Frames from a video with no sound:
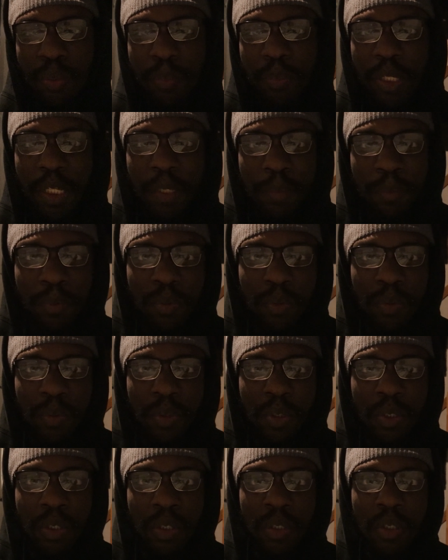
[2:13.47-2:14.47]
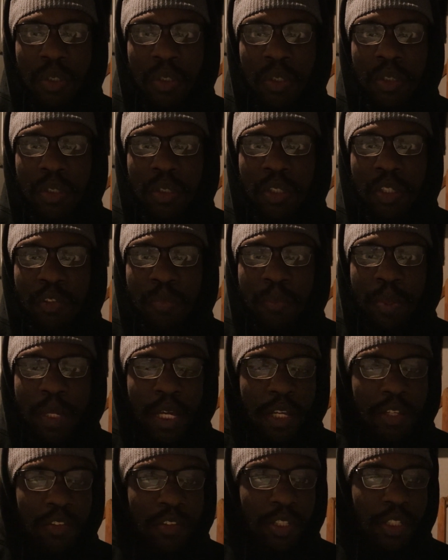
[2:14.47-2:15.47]
cool people this
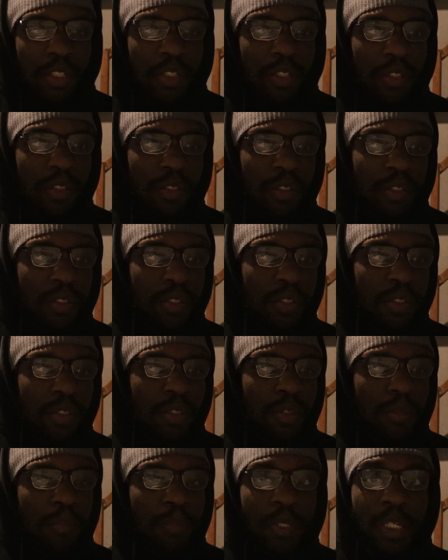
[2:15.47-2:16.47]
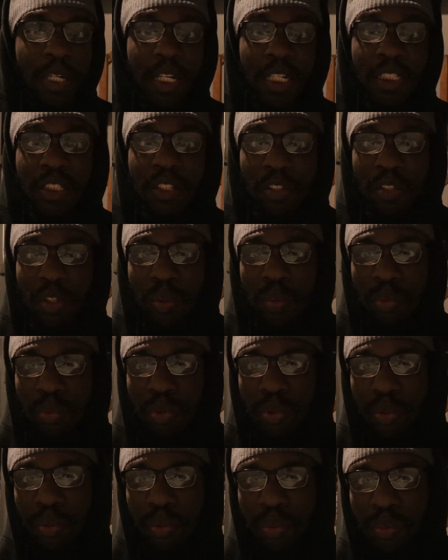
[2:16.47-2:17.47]
past year because of
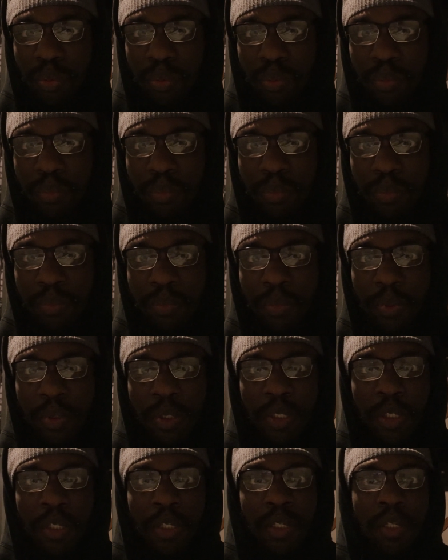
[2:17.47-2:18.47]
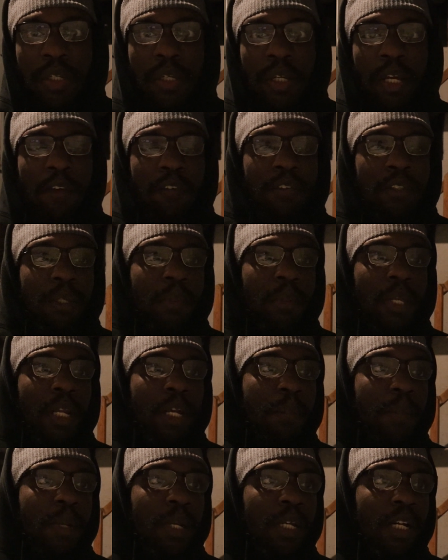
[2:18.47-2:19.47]
YouTube I've stepped out
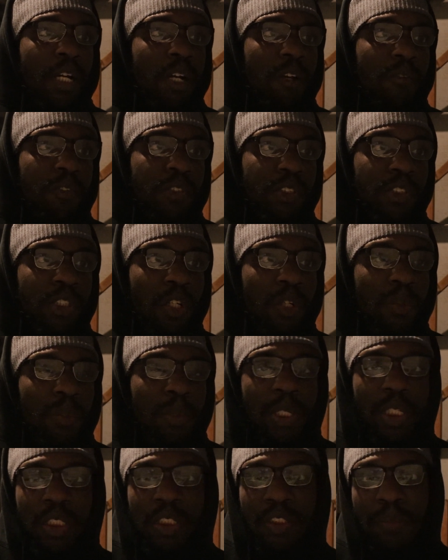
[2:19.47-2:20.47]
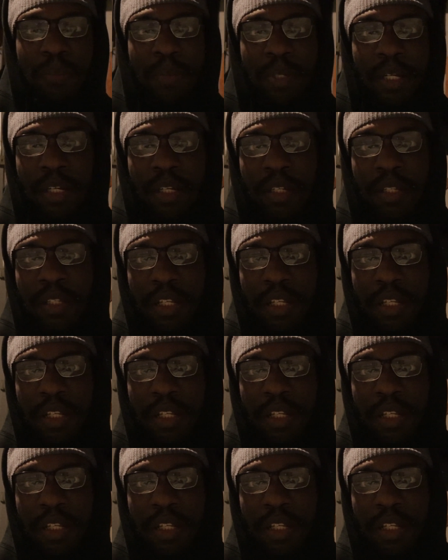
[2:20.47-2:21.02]
of my comfort zone because of my